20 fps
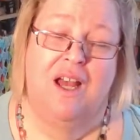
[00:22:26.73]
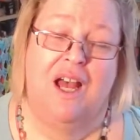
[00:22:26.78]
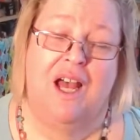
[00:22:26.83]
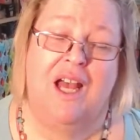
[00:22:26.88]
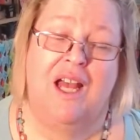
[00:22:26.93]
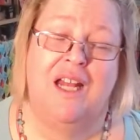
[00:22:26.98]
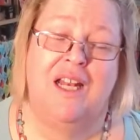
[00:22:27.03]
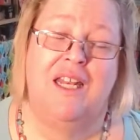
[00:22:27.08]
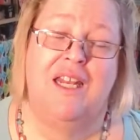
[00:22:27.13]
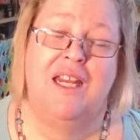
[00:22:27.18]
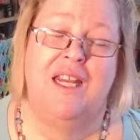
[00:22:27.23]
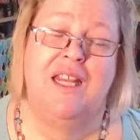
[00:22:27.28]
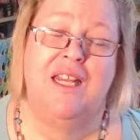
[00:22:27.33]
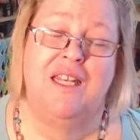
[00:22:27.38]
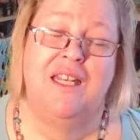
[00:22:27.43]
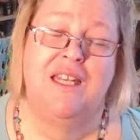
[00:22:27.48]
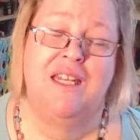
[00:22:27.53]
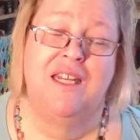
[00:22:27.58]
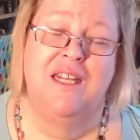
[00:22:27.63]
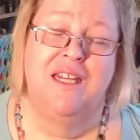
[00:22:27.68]

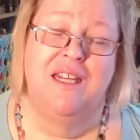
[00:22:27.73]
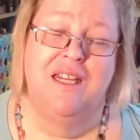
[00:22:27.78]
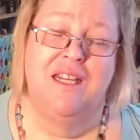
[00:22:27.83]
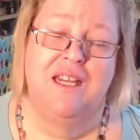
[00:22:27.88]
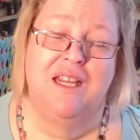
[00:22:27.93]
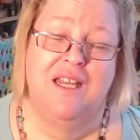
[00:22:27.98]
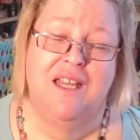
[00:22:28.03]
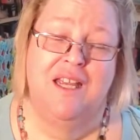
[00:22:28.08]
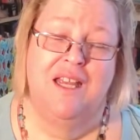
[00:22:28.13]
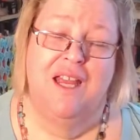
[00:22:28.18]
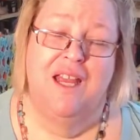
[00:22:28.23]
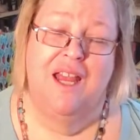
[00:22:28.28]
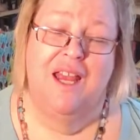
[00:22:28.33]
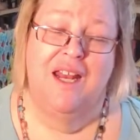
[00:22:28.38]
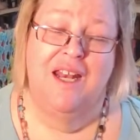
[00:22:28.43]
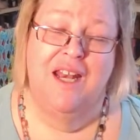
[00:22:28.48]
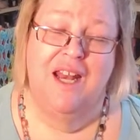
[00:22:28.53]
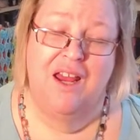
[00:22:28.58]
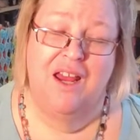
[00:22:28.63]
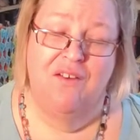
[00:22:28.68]
unending,
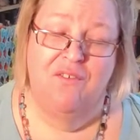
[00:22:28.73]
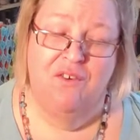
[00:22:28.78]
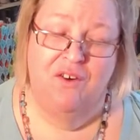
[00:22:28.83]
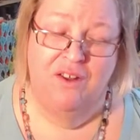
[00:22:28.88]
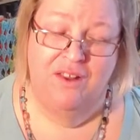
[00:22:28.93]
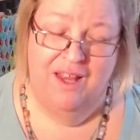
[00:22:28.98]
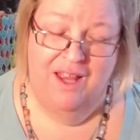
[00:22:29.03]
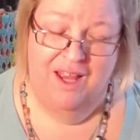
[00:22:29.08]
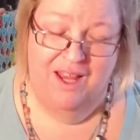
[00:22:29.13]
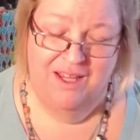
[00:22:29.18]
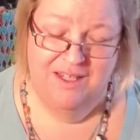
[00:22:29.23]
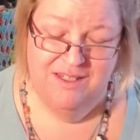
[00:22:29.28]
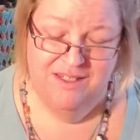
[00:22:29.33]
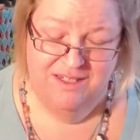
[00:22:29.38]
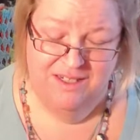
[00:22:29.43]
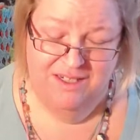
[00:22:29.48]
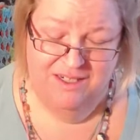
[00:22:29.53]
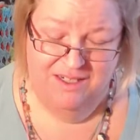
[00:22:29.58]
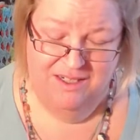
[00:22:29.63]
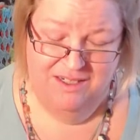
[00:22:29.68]
and
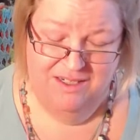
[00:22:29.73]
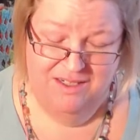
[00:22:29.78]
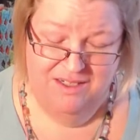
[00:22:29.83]
everlasting.